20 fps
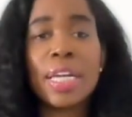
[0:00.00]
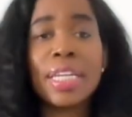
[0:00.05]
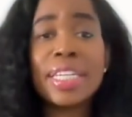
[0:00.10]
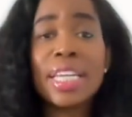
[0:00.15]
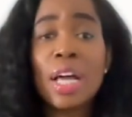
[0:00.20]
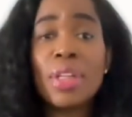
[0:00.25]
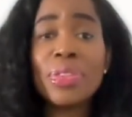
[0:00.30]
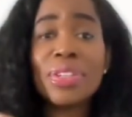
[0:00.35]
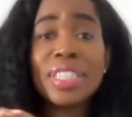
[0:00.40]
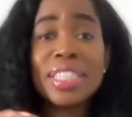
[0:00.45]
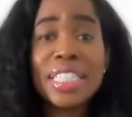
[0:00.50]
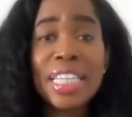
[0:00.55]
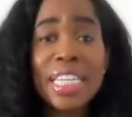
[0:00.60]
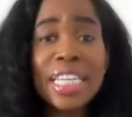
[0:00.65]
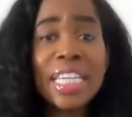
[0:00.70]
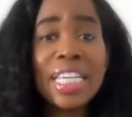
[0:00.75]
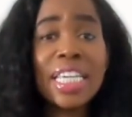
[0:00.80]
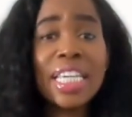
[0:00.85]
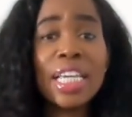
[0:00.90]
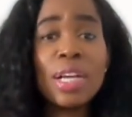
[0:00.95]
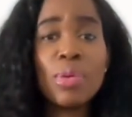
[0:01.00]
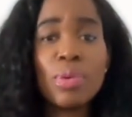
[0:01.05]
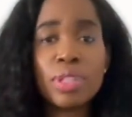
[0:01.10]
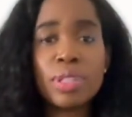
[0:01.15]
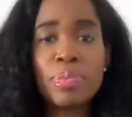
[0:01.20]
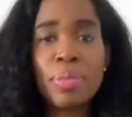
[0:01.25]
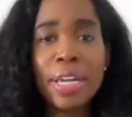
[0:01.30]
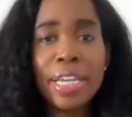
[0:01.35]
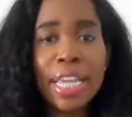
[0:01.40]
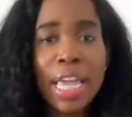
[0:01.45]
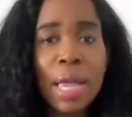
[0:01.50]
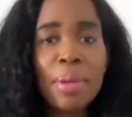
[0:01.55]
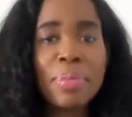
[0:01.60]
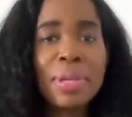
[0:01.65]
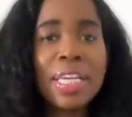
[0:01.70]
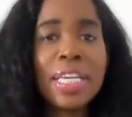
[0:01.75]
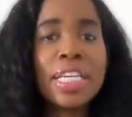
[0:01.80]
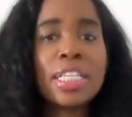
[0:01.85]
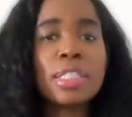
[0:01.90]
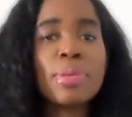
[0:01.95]
Now the city equals
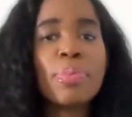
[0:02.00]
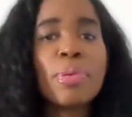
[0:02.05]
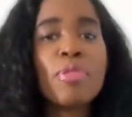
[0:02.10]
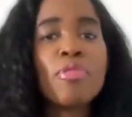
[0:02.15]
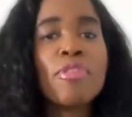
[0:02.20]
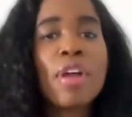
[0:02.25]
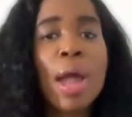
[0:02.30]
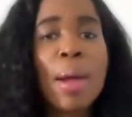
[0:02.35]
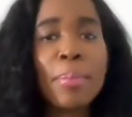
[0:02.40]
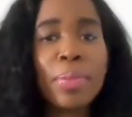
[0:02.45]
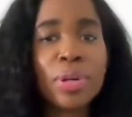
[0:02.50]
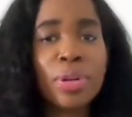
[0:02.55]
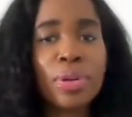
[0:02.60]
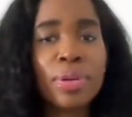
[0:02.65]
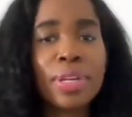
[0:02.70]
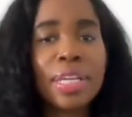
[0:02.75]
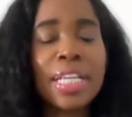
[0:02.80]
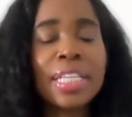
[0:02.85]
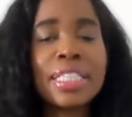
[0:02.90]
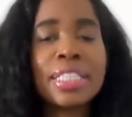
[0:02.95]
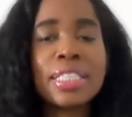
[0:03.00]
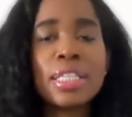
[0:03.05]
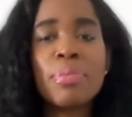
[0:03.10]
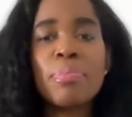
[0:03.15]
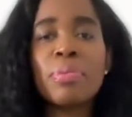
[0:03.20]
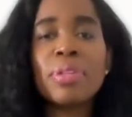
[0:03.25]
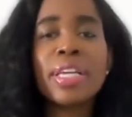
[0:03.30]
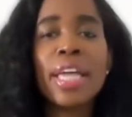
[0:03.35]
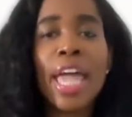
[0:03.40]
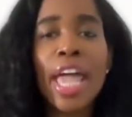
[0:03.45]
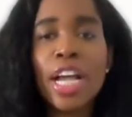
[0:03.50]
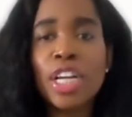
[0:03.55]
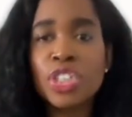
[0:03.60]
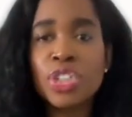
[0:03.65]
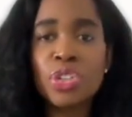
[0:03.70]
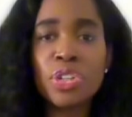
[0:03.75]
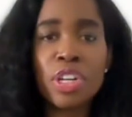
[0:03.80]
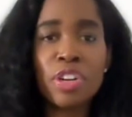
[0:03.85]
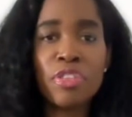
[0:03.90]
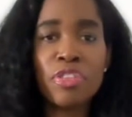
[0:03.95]
Miami is a parameter. It's simply
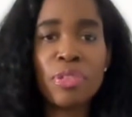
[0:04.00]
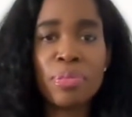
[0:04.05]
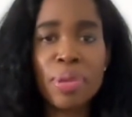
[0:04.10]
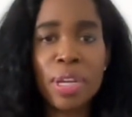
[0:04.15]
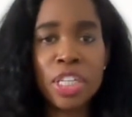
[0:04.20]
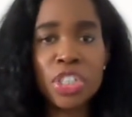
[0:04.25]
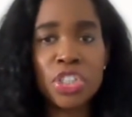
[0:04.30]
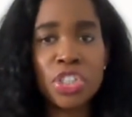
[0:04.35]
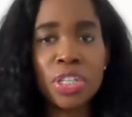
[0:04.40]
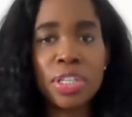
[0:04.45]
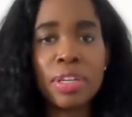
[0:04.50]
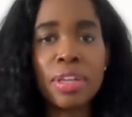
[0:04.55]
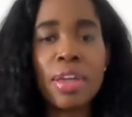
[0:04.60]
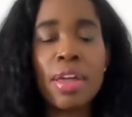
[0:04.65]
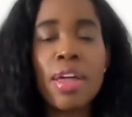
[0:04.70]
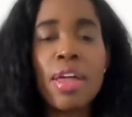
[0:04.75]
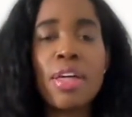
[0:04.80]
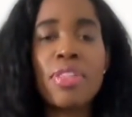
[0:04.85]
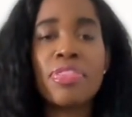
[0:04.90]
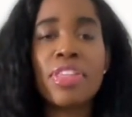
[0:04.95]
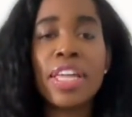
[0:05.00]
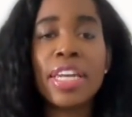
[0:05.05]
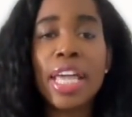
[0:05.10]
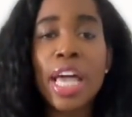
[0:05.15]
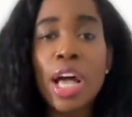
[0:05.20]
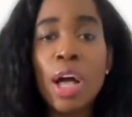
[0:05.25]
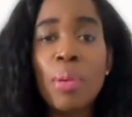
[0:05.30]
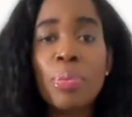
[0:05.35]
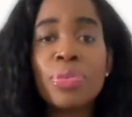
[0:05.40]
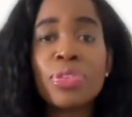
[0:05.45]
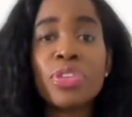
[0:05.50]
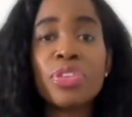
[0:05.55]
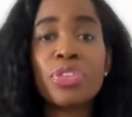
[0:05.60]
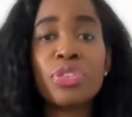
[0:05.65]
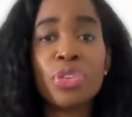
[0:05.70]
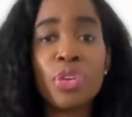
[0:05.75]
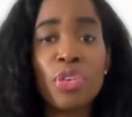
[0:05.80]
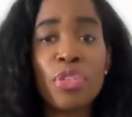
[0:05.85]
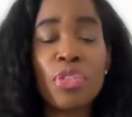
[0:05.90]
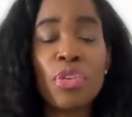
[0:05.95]
extra information that helps the
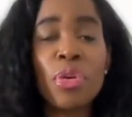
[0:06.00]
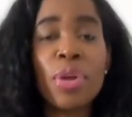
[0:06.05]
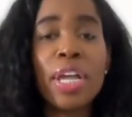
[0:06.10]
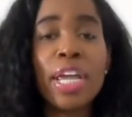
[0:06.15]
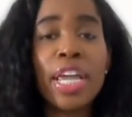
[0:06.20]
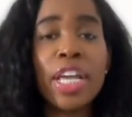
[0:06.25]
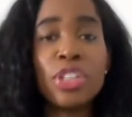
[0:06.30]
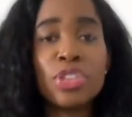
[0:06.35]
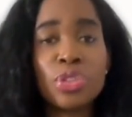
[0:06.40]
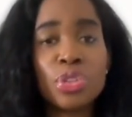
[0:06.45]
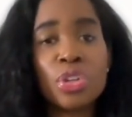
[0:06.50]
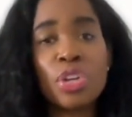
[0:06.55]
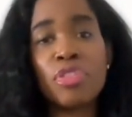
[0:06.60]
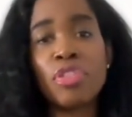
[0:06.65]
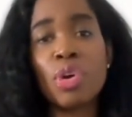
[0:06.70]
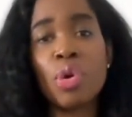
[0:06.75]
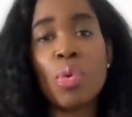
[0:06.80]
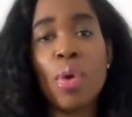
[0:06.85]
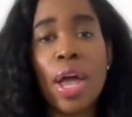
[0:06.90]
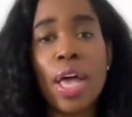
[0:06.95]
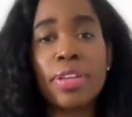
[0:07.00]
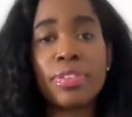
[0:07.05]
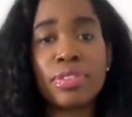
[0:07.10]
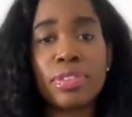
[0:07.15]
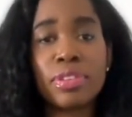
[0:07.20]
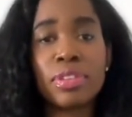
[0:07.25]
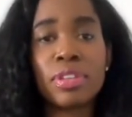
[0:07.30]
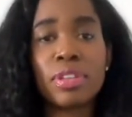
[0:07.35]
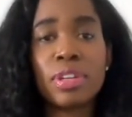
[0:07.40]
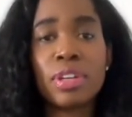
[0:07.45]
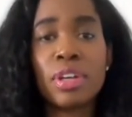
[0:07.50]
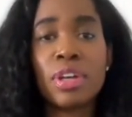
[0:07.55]
server answer your request.